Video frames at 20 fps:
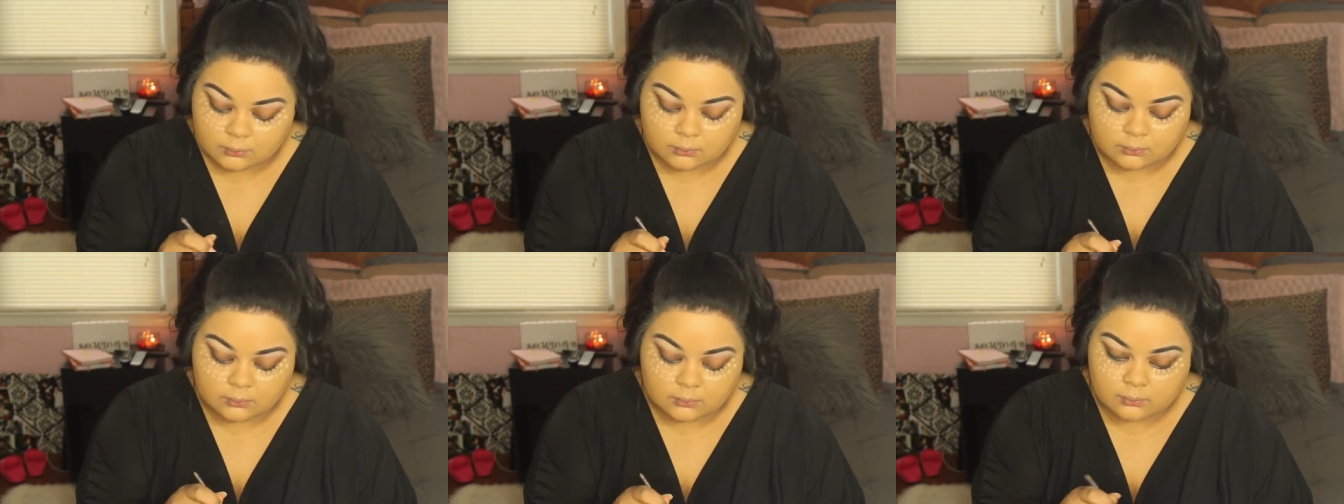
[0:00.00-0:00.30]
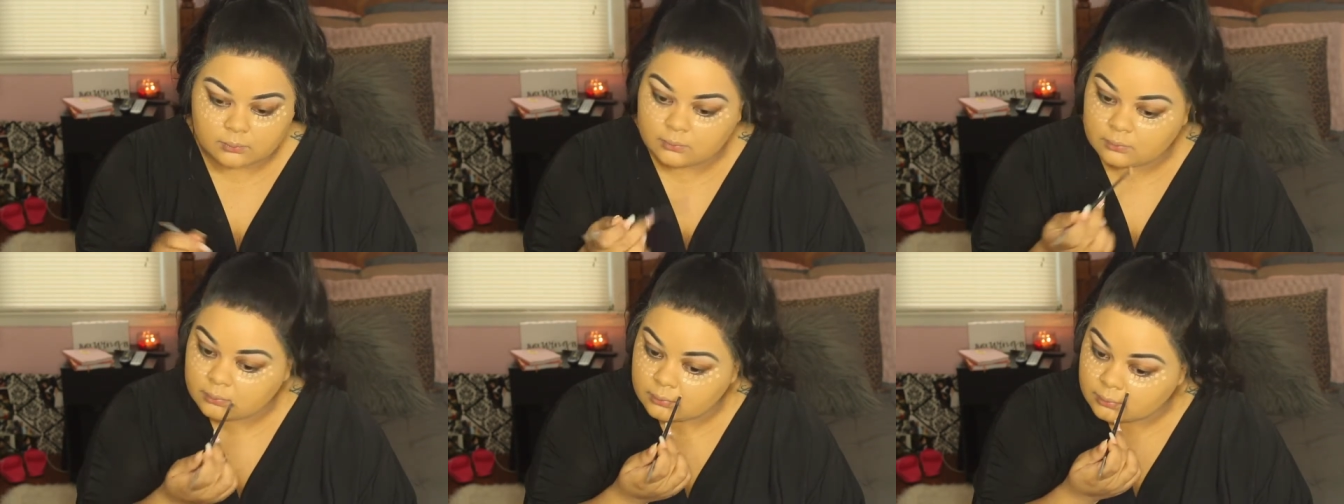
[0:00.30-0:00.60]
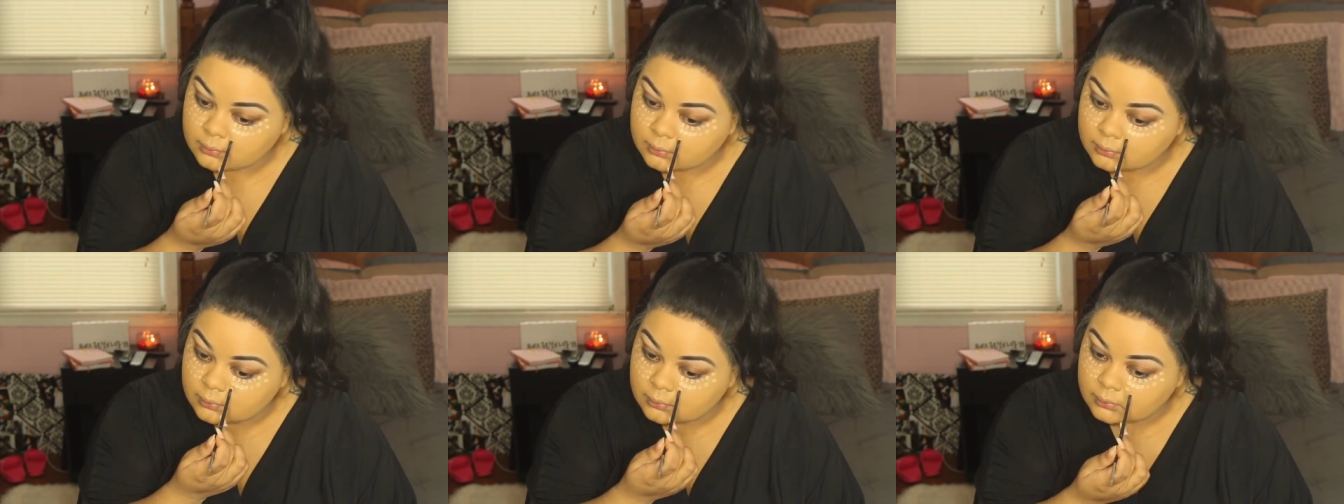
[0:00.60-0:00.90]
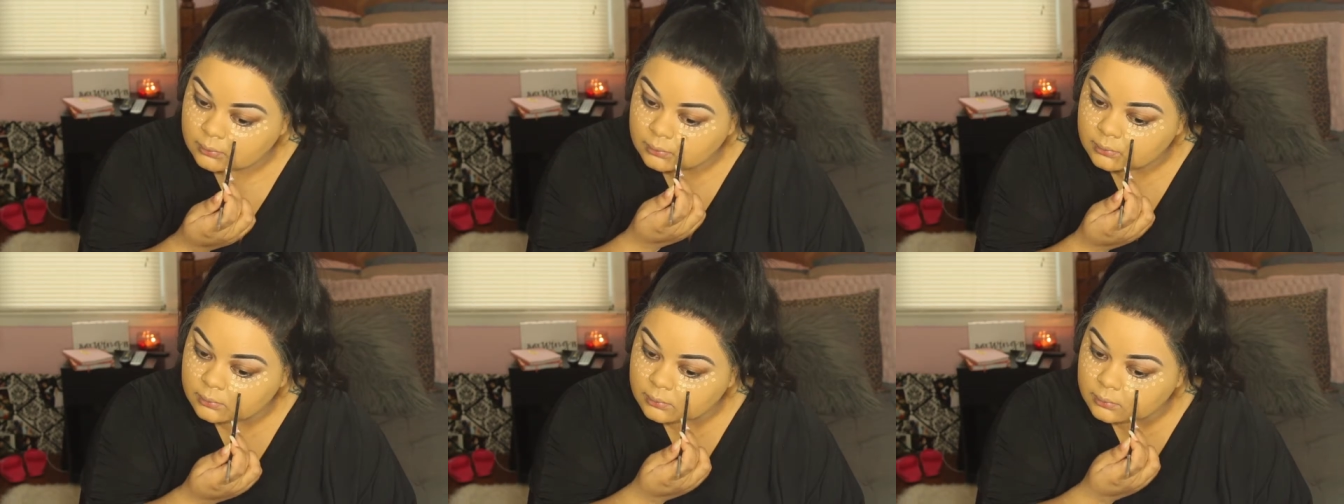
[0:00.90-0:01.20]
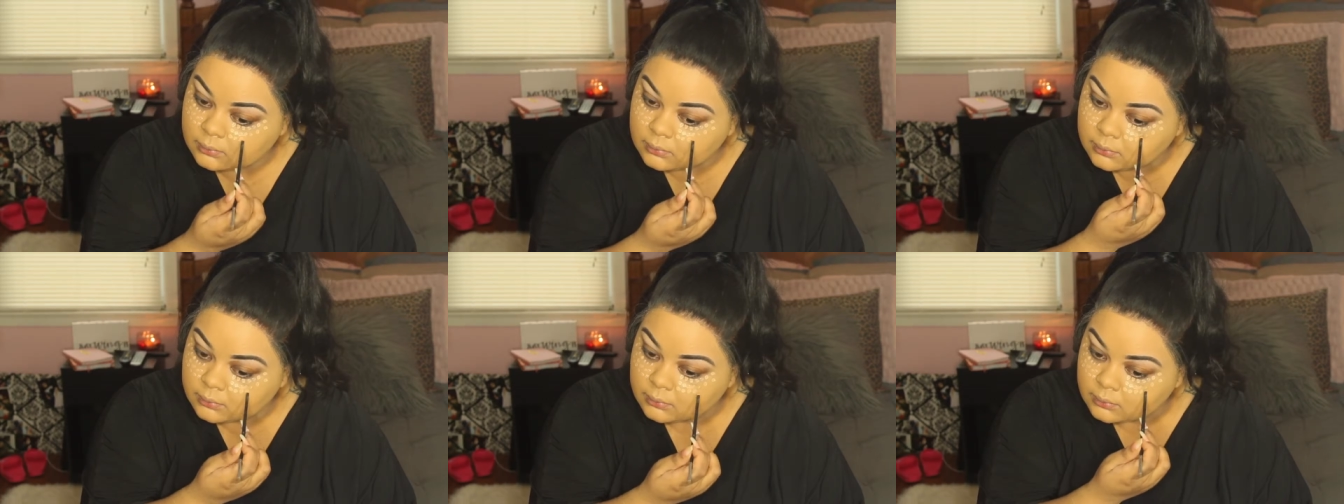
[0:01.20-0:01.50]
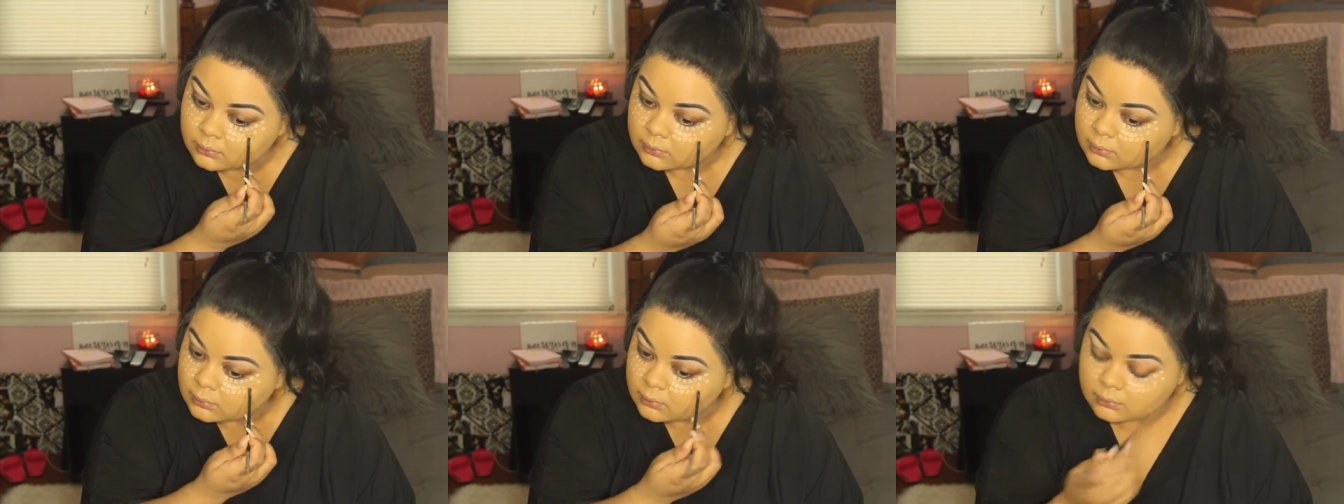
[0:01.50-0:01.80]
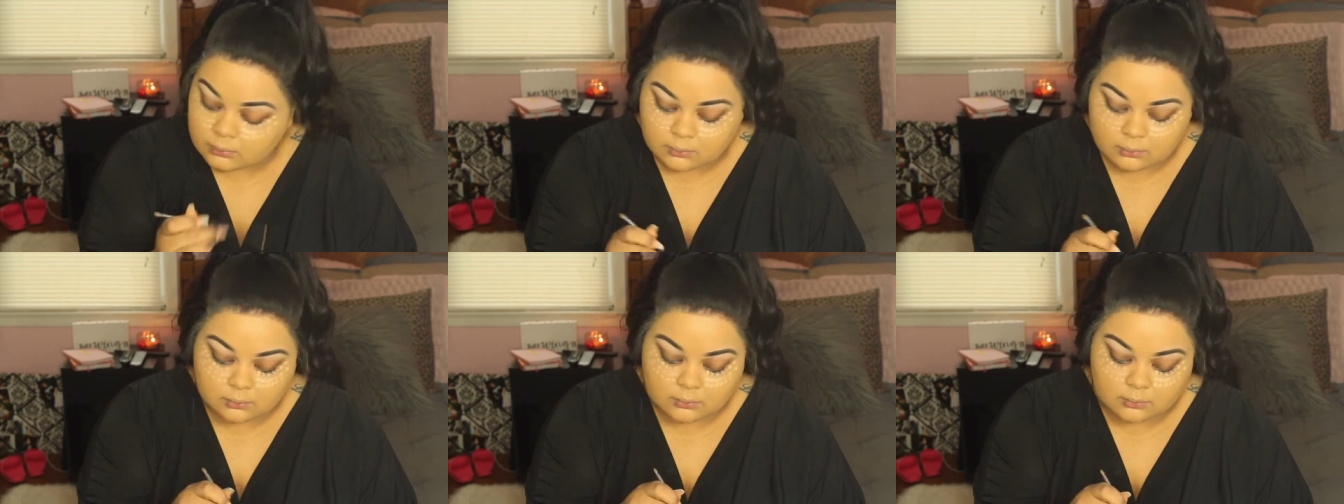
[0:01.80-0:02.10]
you only want to concentrate from
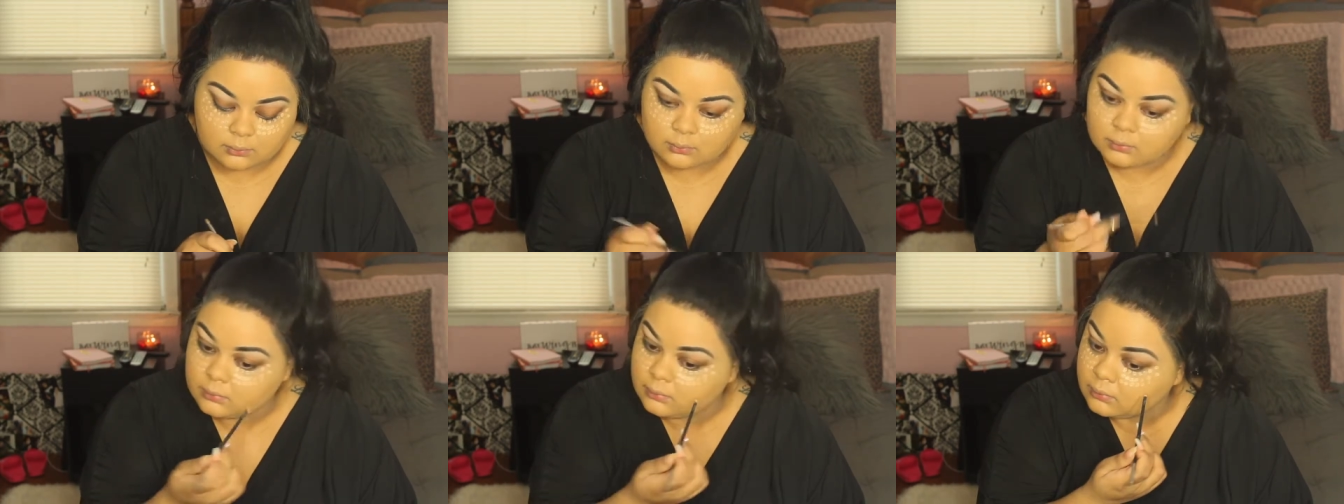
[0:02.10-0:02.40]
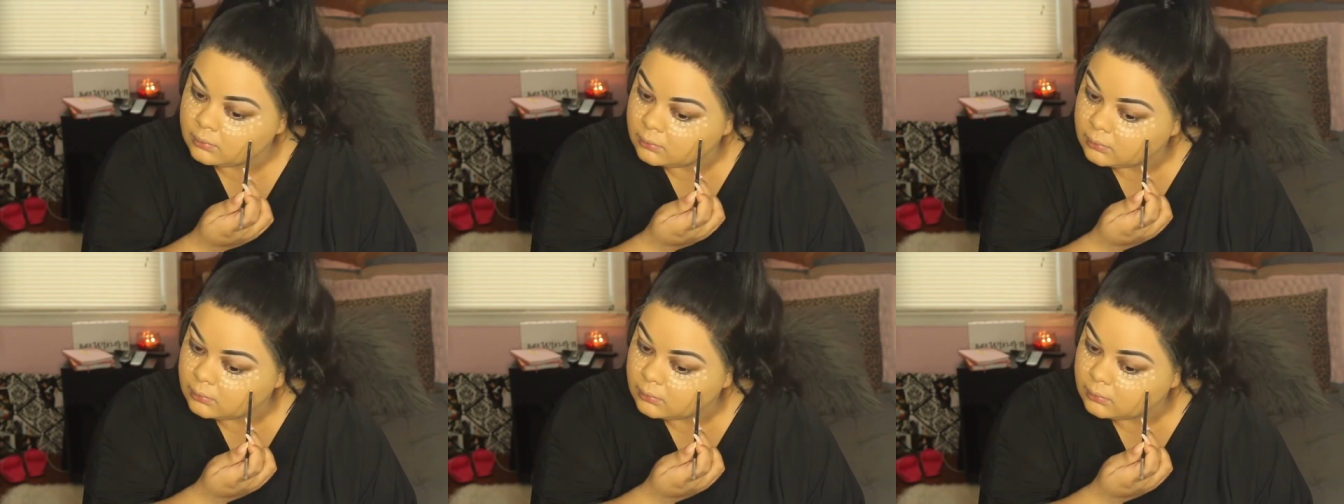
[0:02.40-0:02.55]
eyebrow